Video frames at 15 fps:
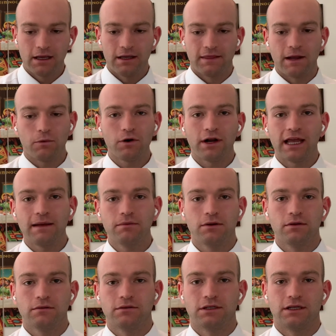they weren't
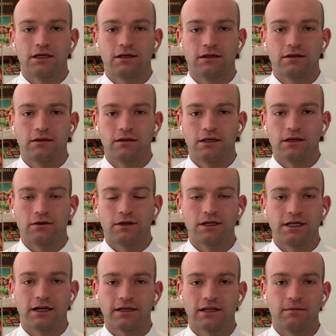able to
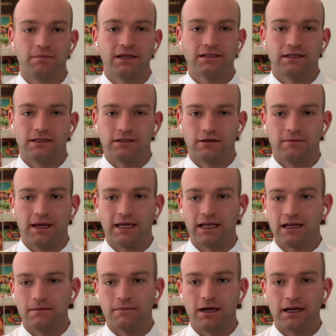conduct their business or make
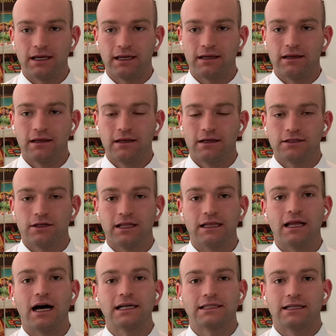any money. So they
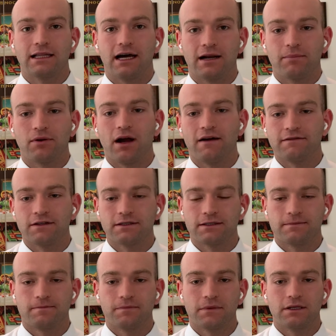lost a lot of profits.